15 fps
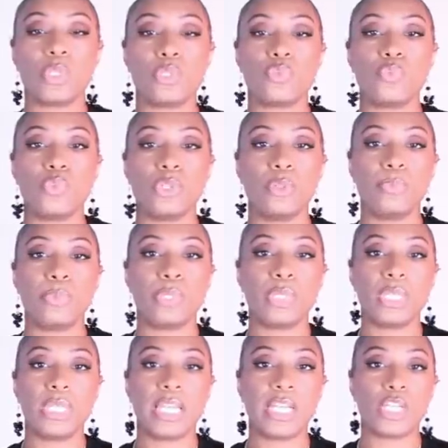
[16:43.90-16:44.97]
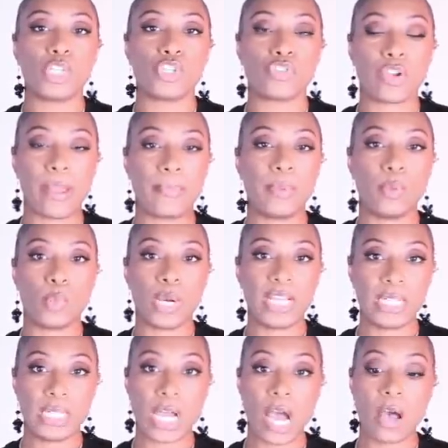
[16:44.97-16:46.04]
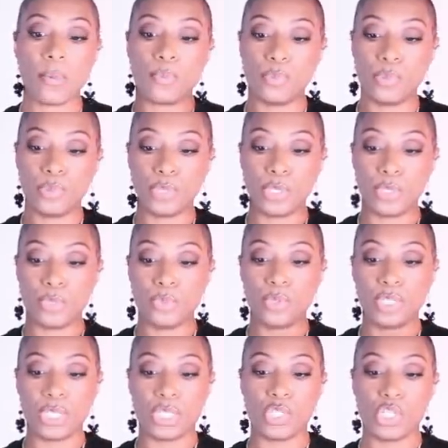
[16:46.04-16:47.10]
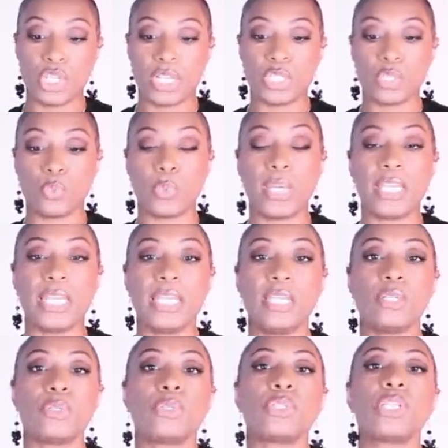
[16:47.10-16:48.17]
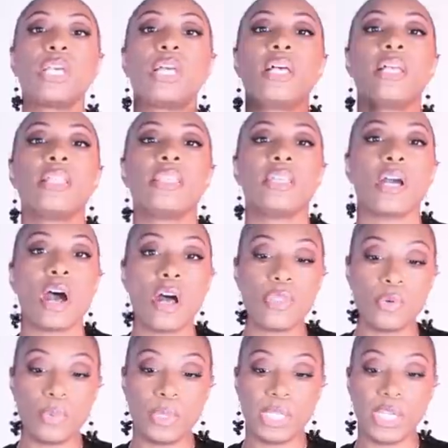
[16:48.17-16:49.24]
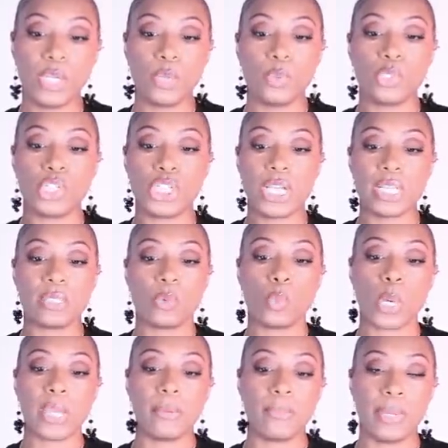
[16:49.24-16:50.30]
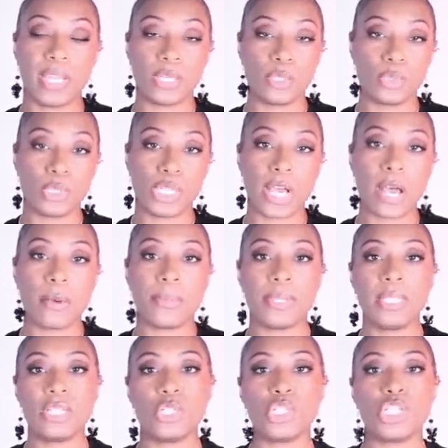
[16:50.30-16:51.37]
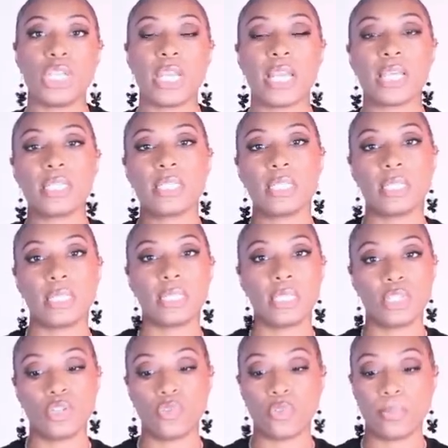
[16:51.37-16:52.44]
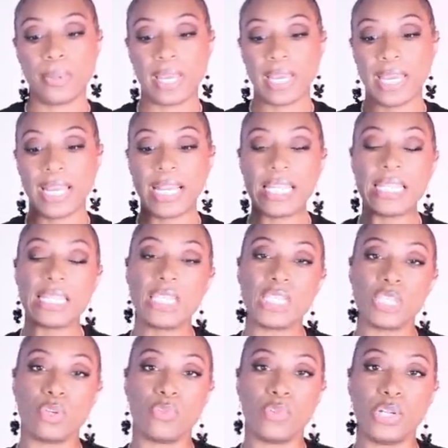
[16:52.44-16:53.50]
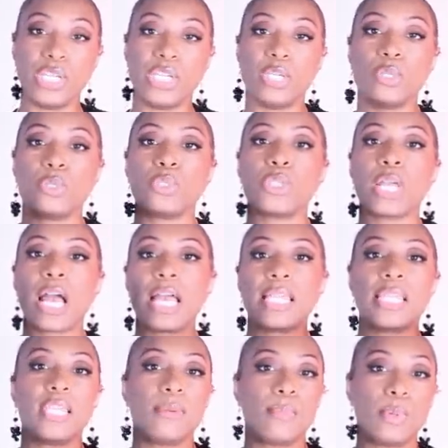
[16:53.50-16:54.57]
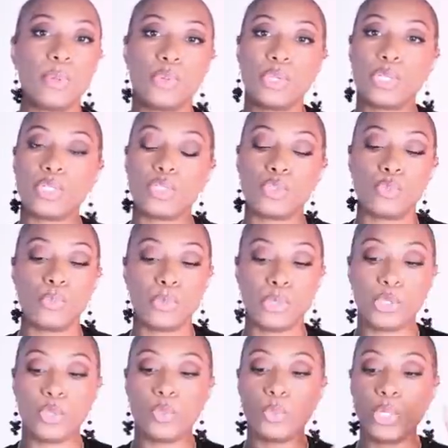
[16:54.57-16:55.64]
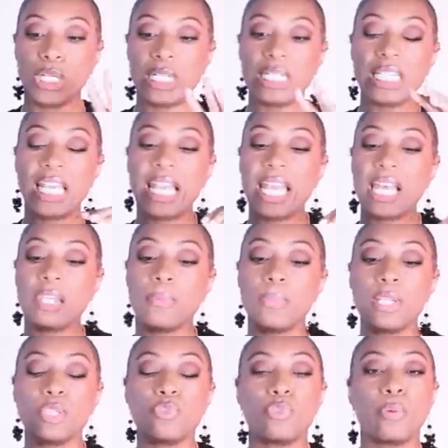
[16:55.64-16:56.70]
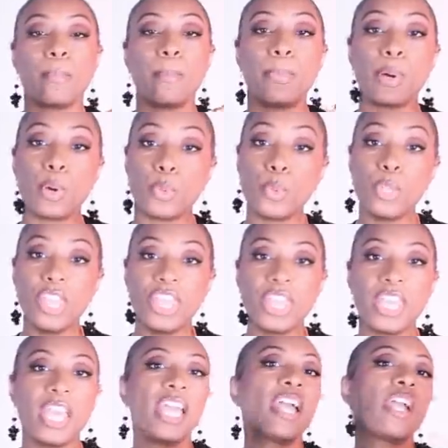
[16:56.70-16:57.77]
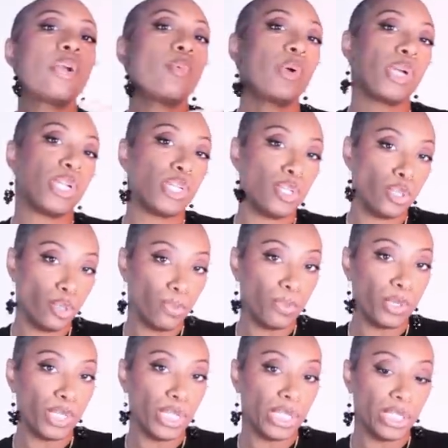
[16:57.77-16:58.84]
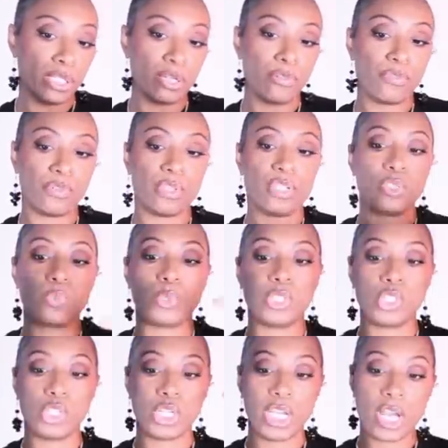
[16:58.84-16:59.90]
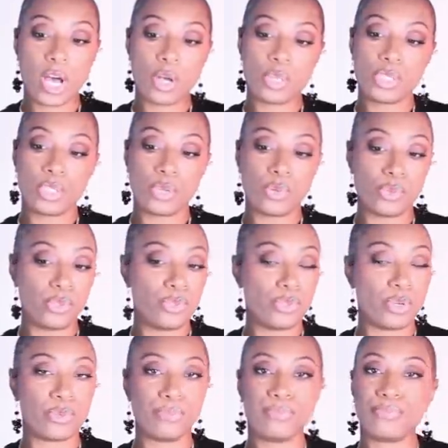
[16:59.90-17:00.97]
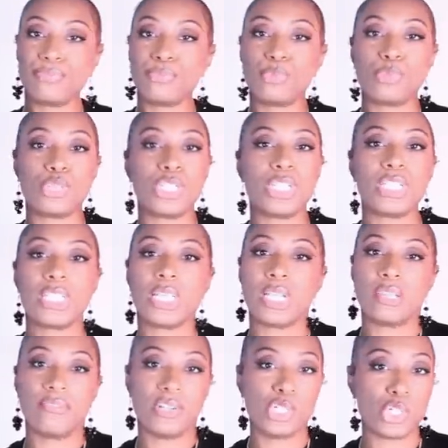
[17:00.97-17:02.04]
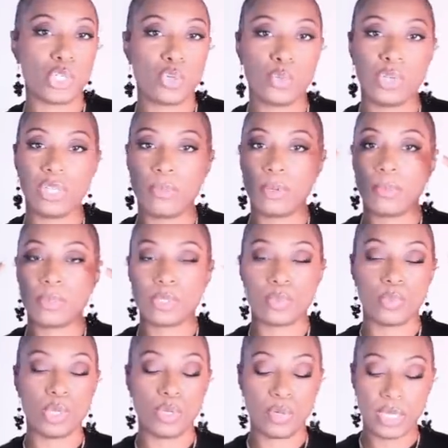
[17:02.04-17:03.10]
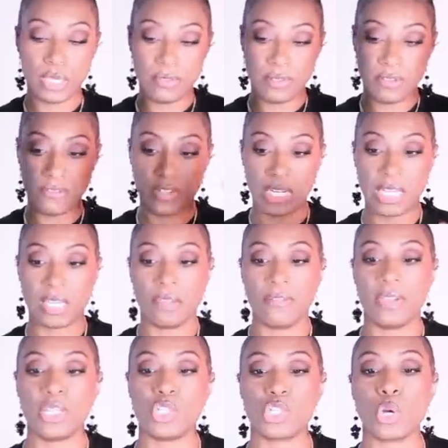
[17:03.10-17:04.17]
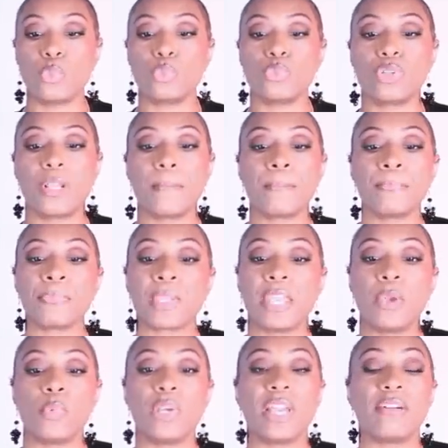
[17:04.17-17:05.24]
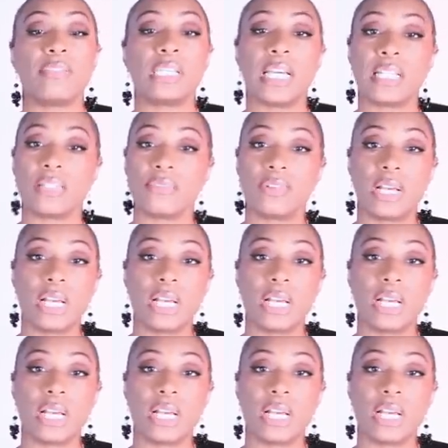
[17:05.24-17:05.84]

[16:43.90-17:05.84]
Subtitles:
this really pretty like strappy white top, real cute, and then she has the white heels. The other one here, she has a white bandeau top, and then she has the silver bag and the silver heels. I think both are super cute. We're going to take elements from both, and we're going to dupe a good look for this one. Janae also, you know, she is the elevation queen, baby, so we're going to elevate for the elevation. And we have lots of